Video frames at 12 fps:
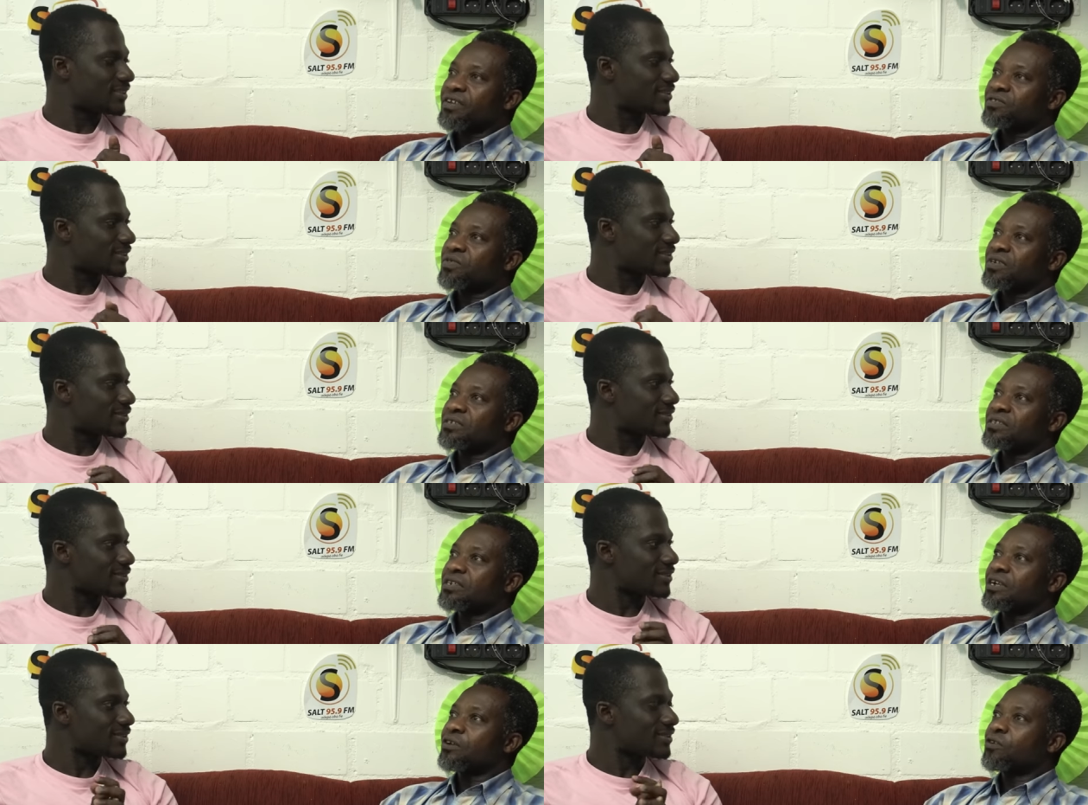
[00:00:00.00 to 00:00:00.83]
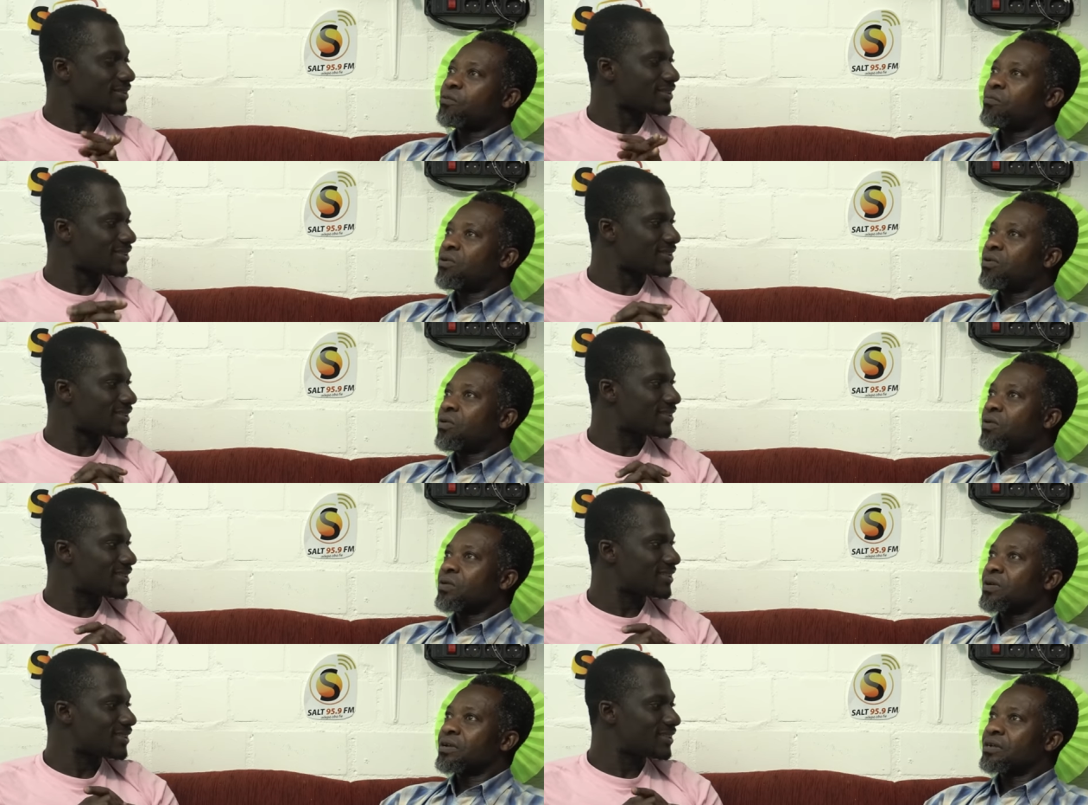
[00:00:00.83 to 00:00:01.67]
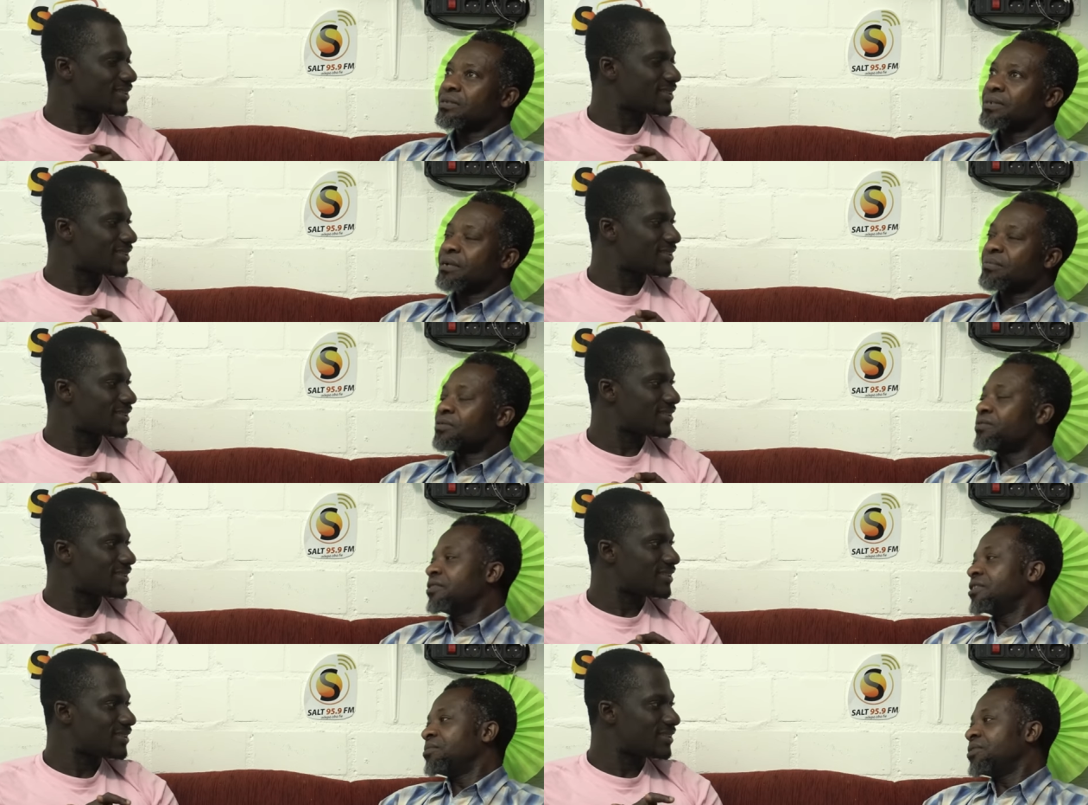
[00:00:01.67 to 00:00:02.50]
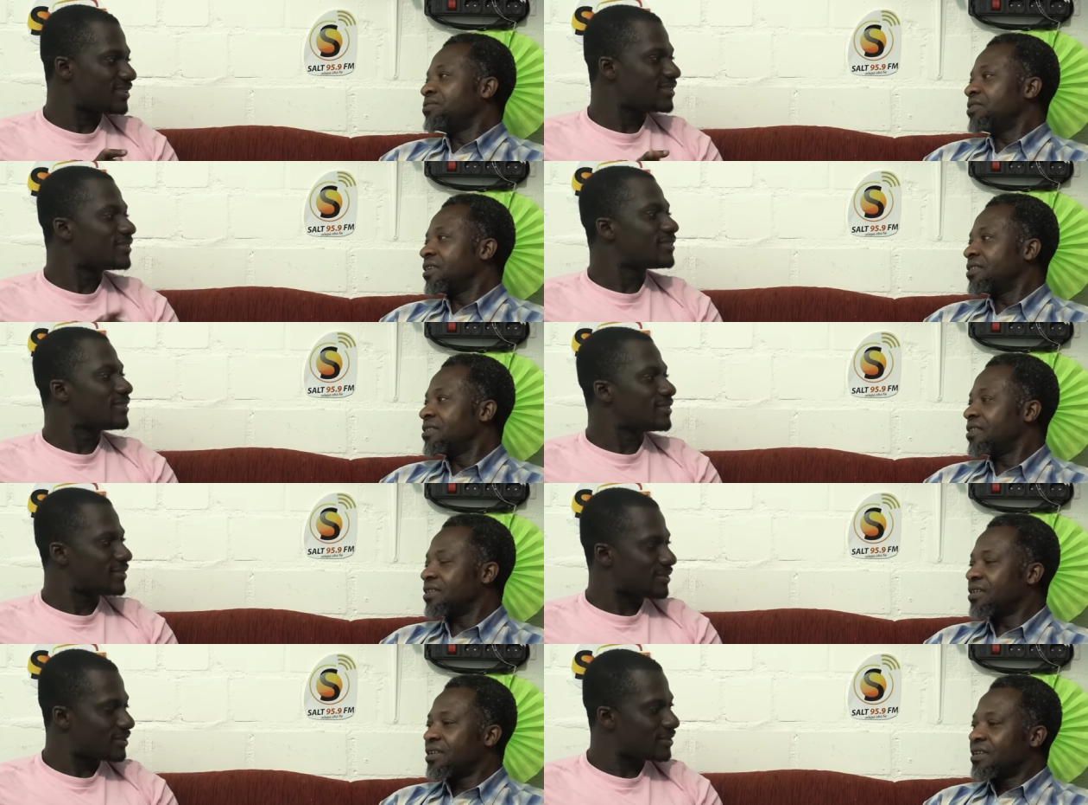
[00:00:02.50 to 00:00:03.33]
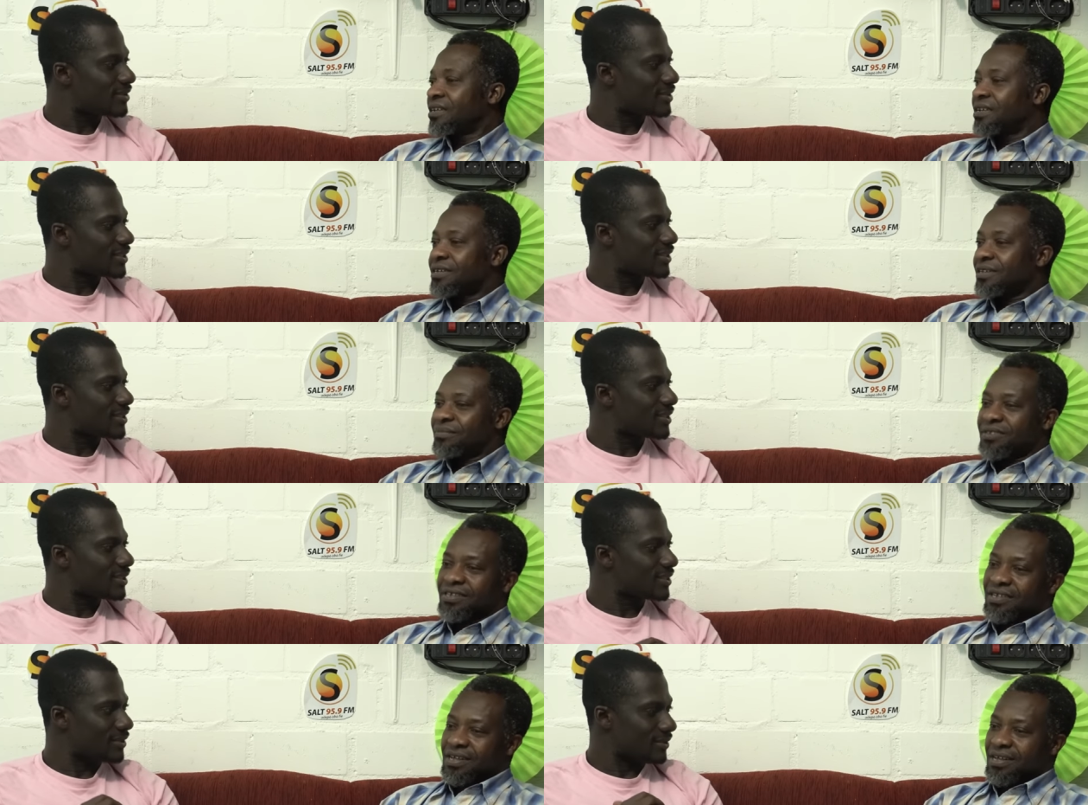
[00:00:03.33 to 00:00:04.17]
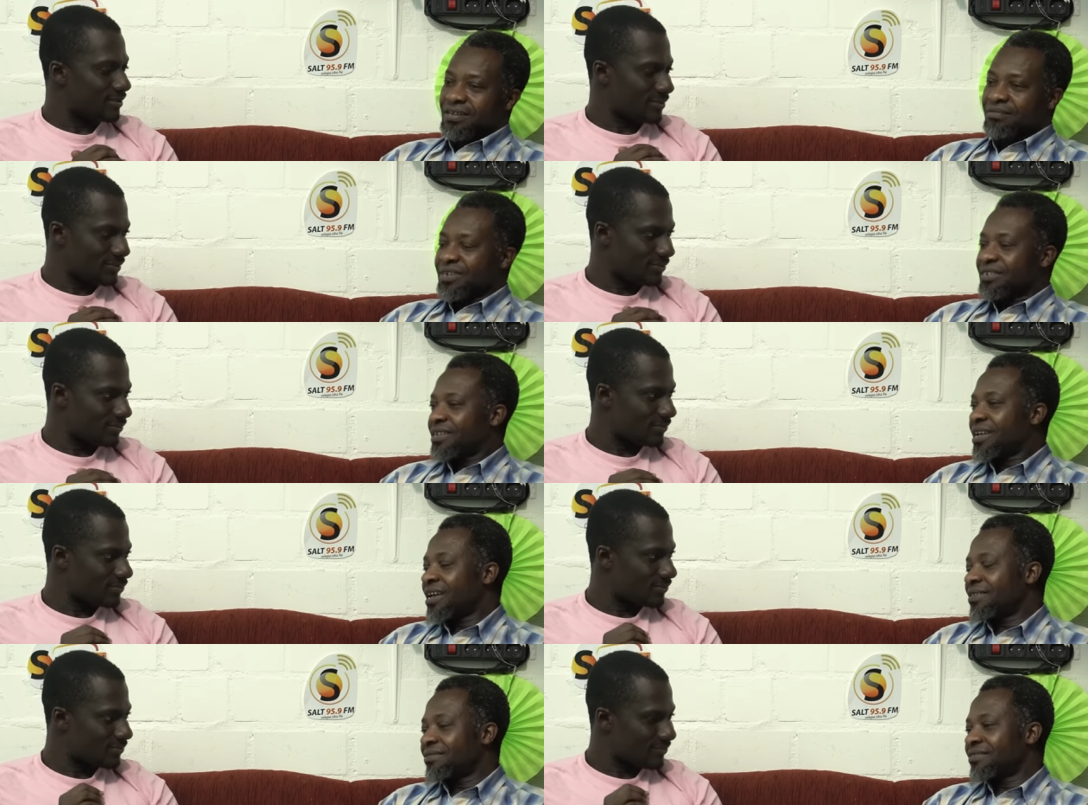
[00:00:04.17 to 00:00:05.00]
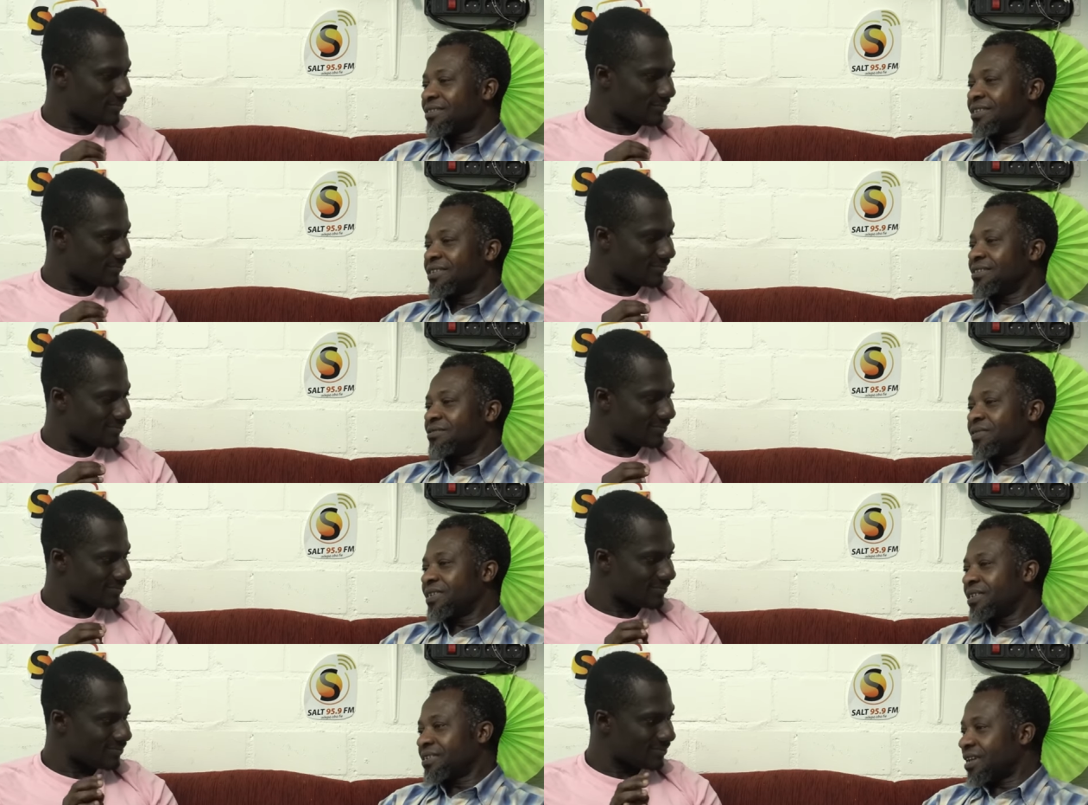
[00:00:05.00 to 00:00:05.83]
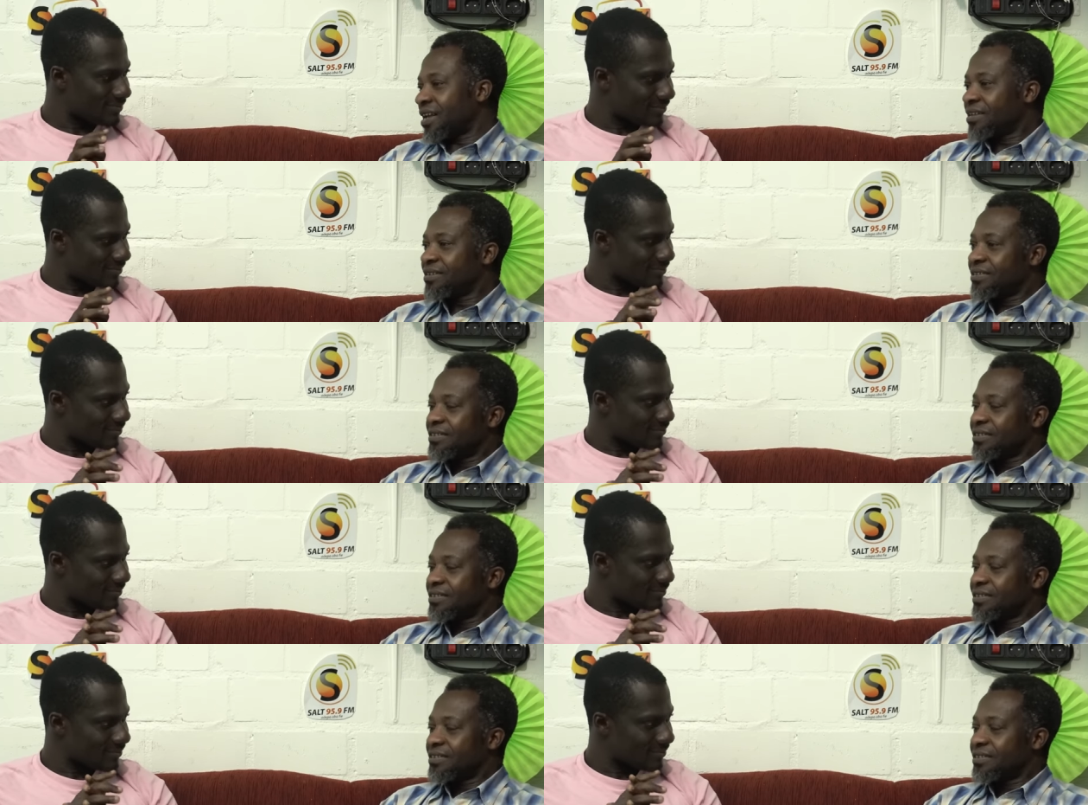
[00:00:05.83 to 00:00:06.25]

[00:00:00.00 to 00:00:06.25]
Speaker 1: Fiash was nigger, Cobo, a chama wouldn't me do you say? Let me say, ah, but how say you? Why, yes, sir.